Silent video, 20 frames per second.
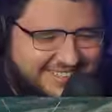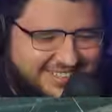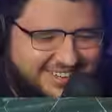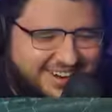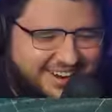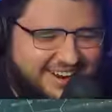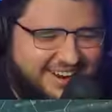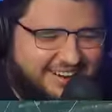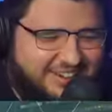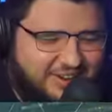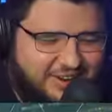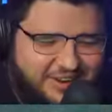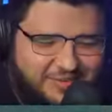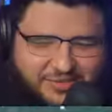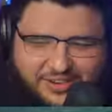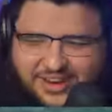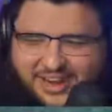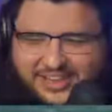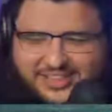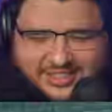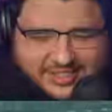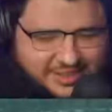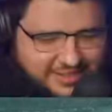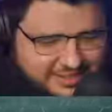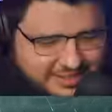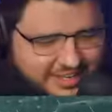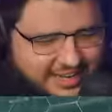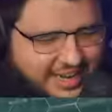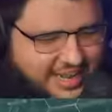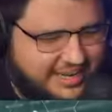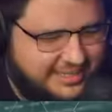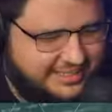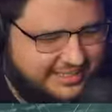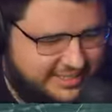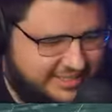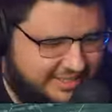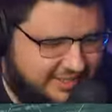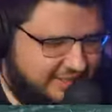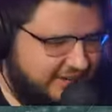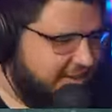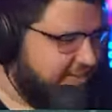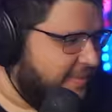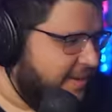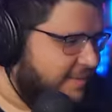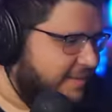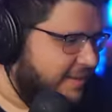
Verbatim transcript: Sorry, dude, I forgot to go to class yesterday. My